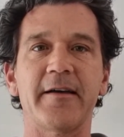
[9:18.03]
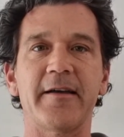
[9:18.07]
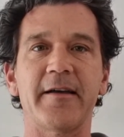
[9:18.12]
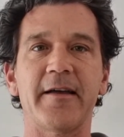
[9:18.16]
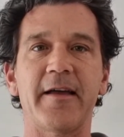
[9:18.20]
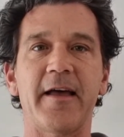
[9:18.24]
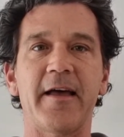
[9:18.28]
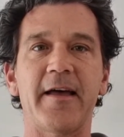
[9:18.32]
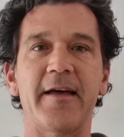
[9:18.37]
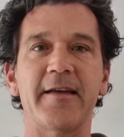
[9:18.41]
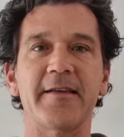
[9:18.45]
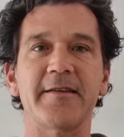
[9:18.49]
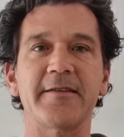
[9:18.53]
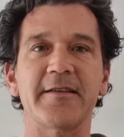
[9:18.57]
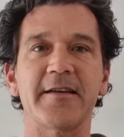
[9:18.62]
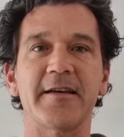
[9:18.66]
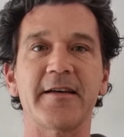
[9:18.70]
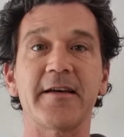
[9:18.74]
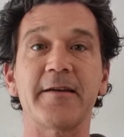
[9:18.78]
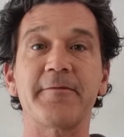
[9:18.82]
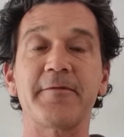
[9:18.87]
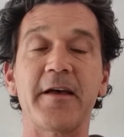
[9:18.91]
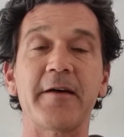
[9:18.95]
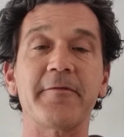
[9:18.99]
and
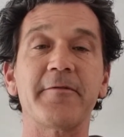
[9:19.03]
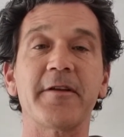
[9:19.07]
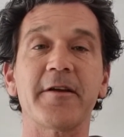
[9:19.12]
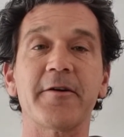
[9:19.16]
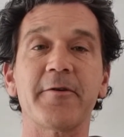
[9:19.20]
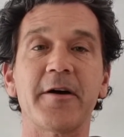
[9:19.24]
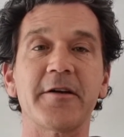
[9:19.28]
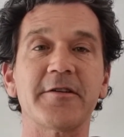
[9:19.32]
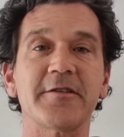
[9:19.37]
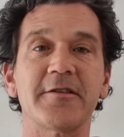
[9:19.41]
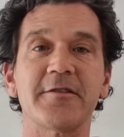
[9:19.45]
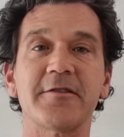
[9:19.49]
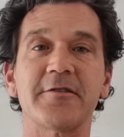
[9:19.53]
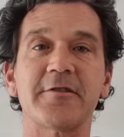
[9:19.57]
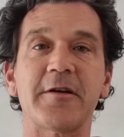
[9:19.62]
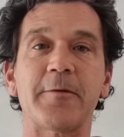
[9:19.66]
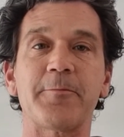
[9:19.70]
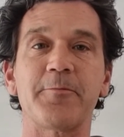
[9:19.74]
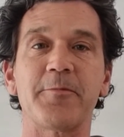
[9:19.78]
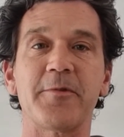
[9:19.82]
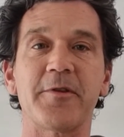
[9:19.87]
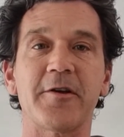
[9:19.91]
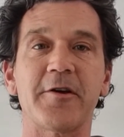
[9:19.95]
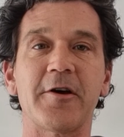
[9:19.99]
if you have any questions, drop
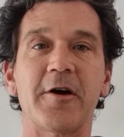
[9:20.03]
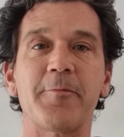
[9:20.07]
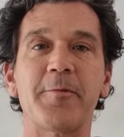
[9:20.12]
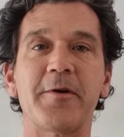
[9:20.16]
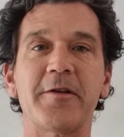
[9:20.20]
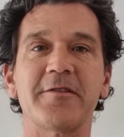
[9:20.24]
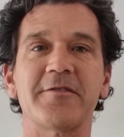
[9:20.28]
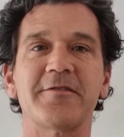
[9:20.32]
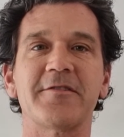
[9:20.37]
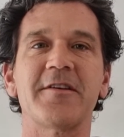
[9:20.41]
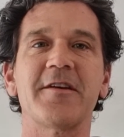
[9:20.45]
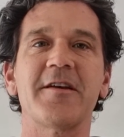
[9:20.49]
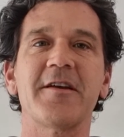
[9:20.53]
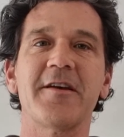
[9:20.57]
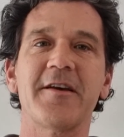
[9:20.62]
them in the comments,